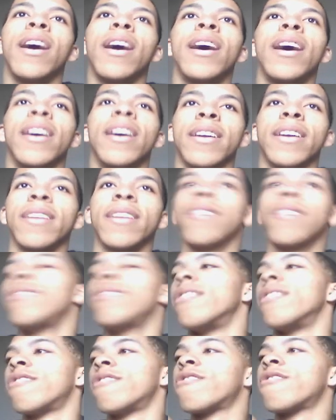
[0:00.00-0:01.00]
uh,
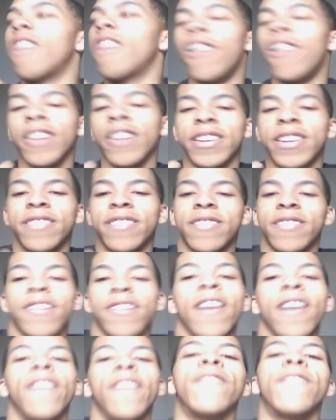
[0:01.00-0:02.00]
the song
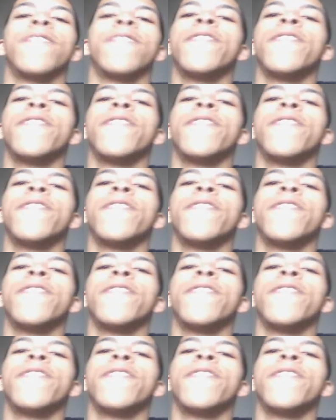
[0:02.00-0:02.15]
itself,